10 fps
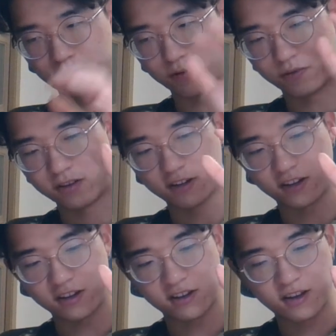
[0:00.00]

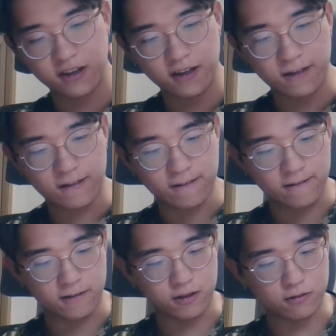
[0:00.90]
mobility
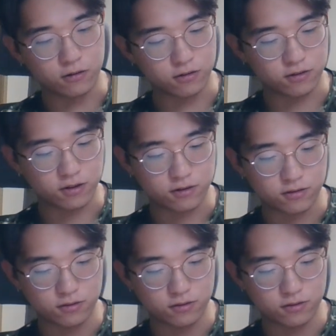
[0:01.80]
in log scale.